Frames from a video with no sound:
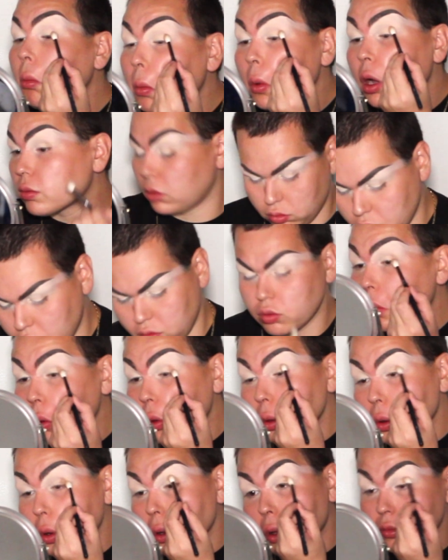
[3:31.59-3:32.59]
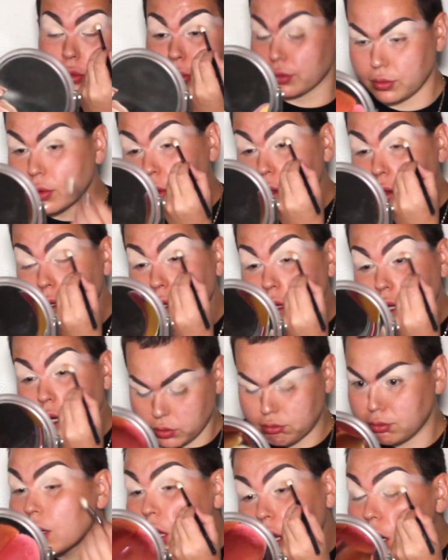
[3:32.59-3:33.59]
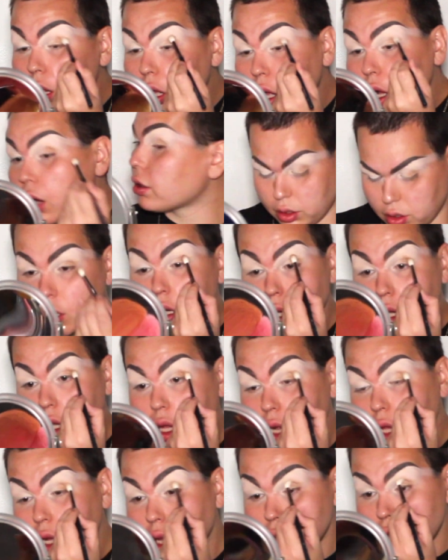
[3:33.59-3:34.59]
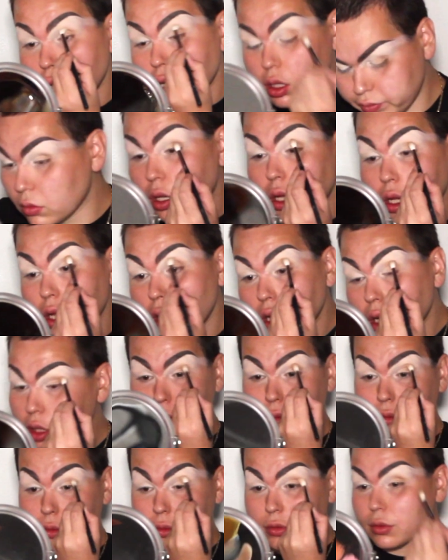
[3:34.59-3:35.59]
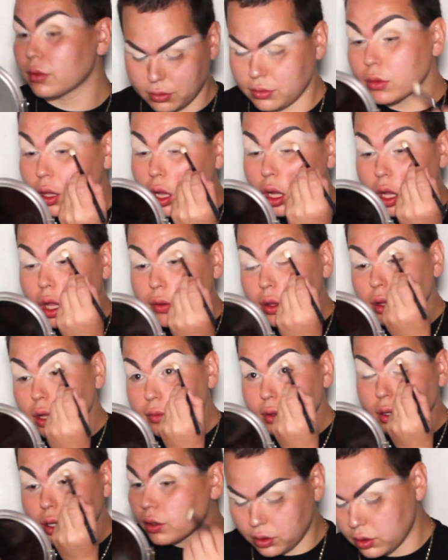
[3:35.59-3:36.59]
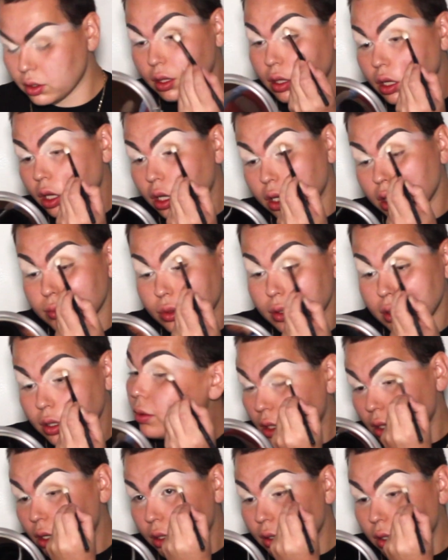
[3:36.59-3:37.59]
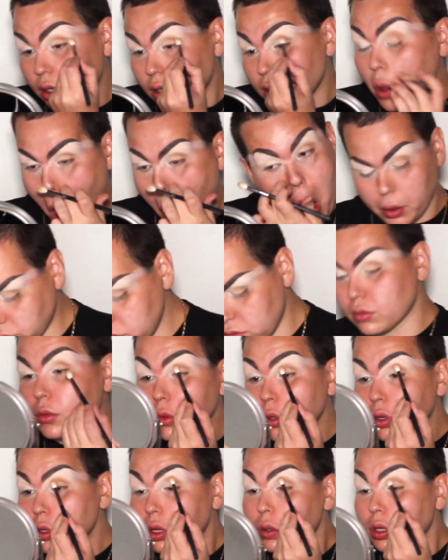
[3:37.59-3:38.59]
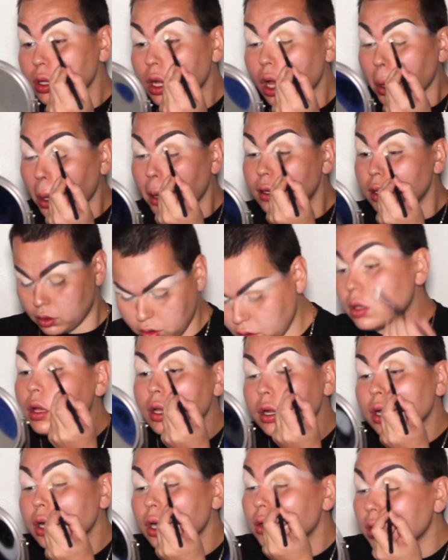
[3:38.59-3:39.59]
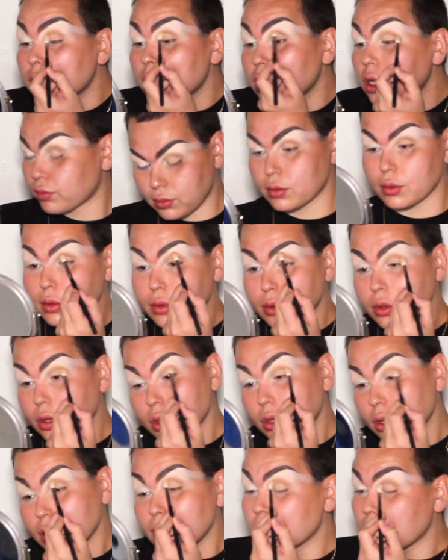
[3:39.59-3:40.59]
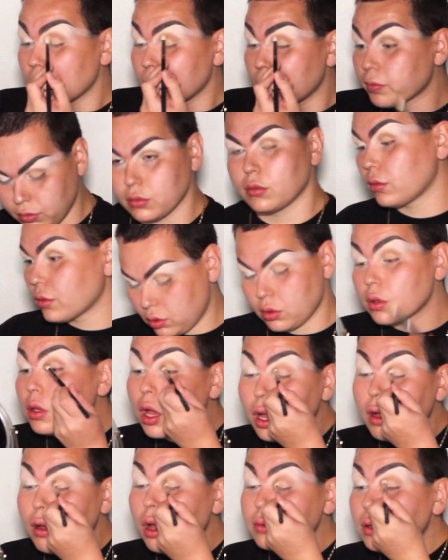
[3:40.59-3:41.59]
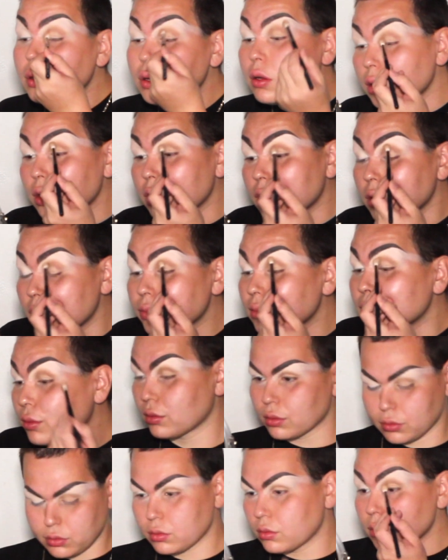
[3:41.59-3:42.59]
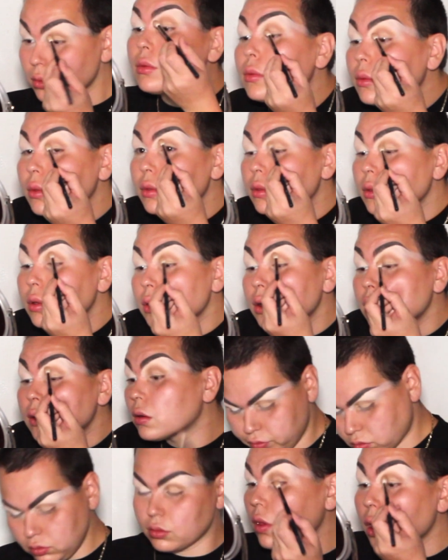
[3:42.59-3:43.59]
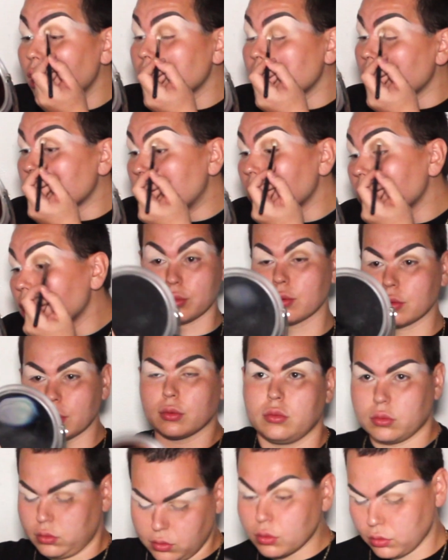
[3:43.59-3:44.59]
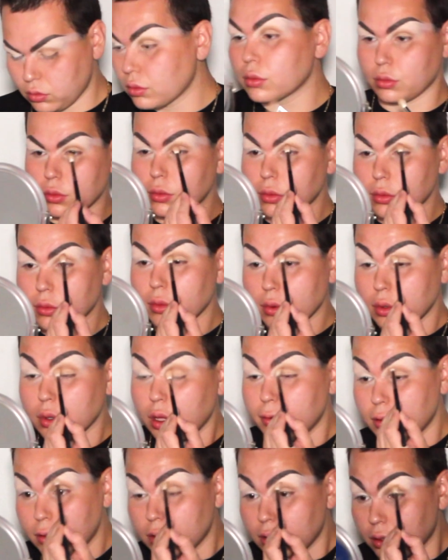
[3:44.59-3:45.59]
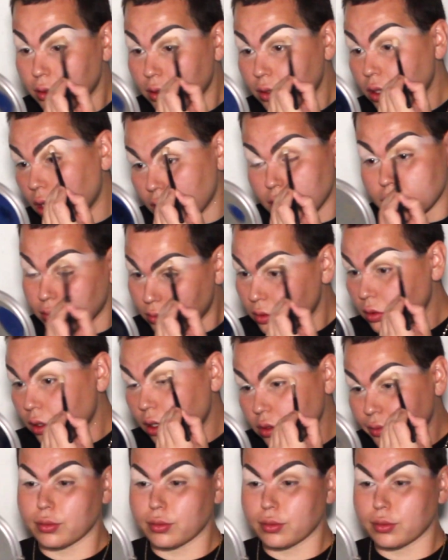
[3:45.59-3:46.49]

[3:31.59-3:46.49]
that same chocolate milk color, and I'm going to take it on the outer corner of my eye and blend it inwards toward the inner corner. I am going above my eyelid to create a new shape, and this is going to be my transition color for where I'm going to start defining everything. Now